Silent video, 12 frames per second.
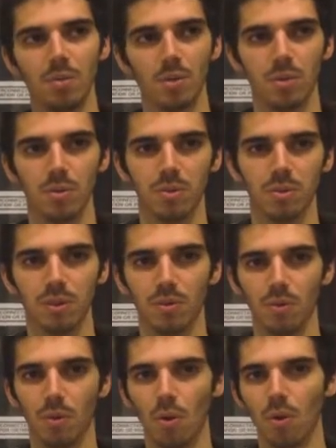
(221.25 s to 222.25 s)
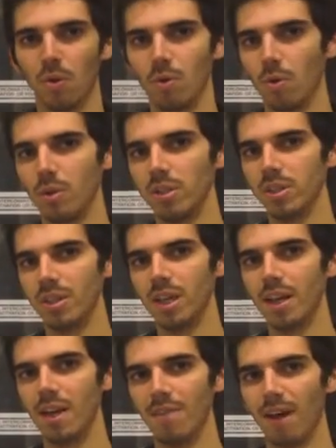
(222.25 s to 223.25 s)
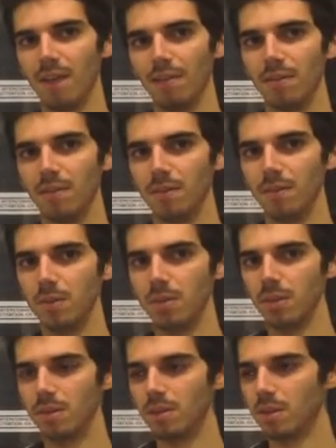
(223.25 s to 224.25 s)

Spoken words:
which was a control, or a TNF-alpha infusion.